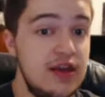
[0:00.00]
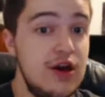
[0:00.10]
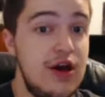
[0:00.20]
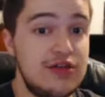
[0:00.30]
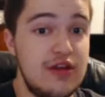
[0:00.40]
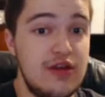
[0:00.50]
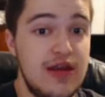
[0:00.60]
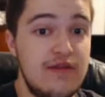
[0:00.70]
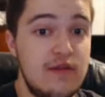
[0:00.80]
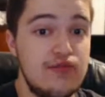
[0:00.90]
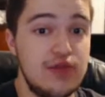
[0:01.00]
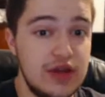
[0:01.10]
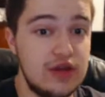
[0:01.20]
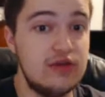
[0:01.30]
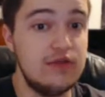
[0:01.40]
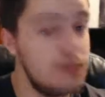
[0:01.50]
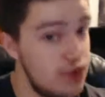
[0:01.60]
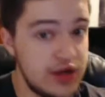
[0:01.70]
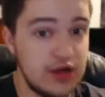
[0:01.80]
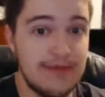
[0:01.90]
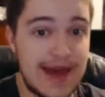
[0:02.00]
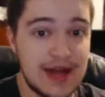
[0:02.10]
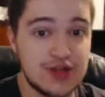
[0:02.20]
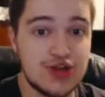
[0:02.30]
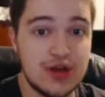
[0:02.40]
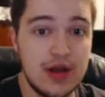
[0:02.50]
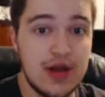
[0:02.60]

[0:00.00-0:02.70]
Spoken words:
can go out there and have a pretty good match.